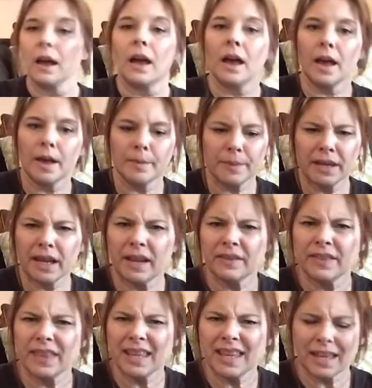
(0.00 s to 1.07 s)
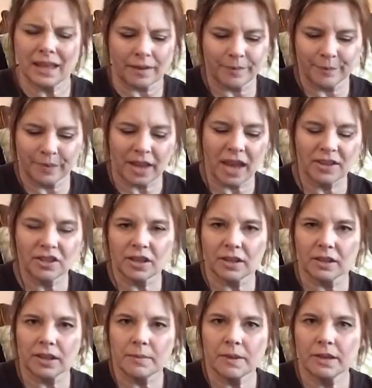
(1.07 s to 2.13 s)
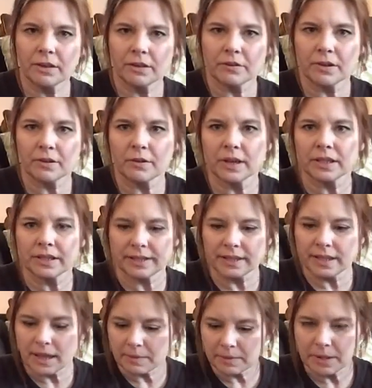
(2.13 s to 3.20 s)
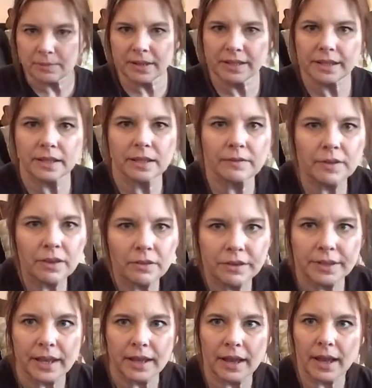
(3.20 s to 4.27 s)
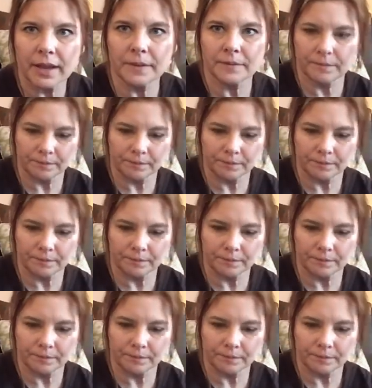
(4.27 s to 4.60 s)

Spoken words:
And I think, gosh, let me look real quick to see how many pieces of clothes I got.